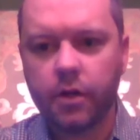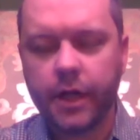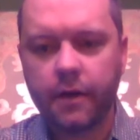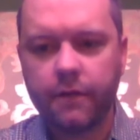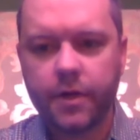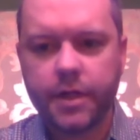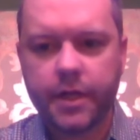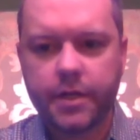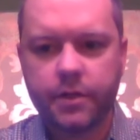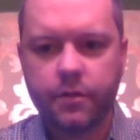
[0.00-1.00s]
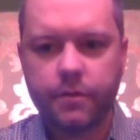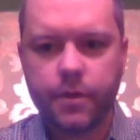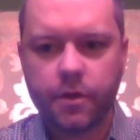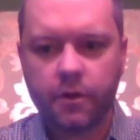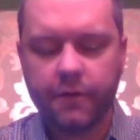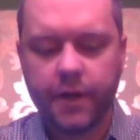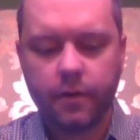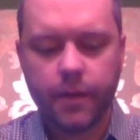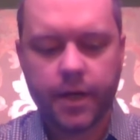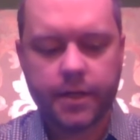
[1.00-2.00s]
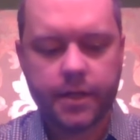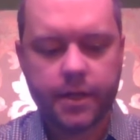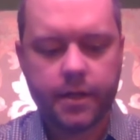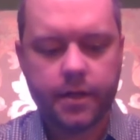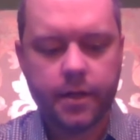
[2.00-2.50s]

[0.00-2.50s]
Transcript: conversations with maternal fetal medicine